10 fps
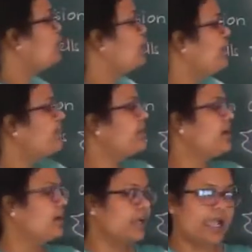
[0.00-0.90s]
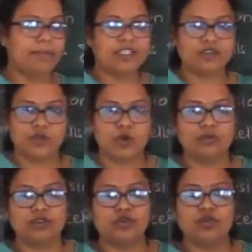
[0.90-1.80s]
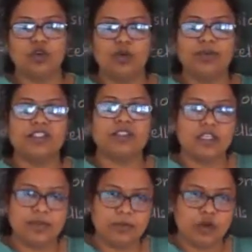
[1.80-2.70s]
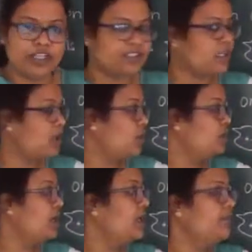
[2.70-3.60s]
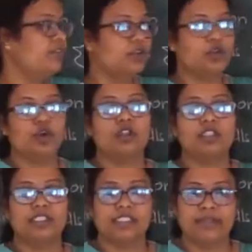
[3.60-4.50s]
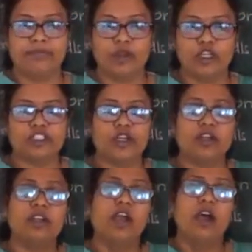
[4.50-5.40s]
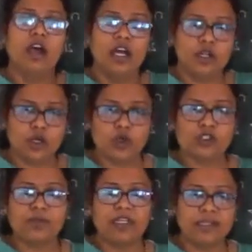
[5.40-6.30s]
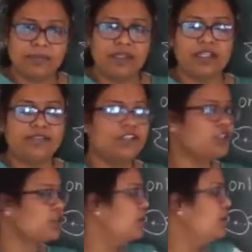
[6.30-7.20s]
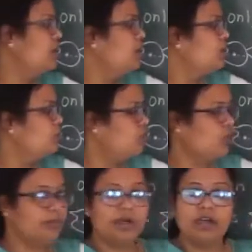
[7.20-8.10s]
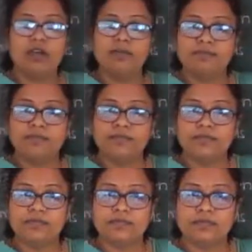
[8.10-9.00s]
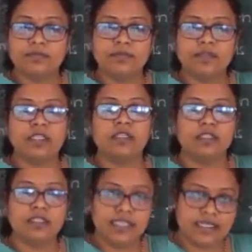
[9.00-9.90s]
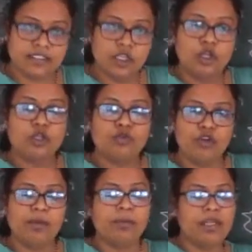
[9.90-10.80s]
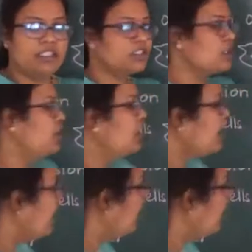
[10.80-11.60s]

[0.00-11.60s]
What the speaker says: two different gametes forms to form a diploid zygote, and further on this diploid zygote undergoes multiple division to form a multicellular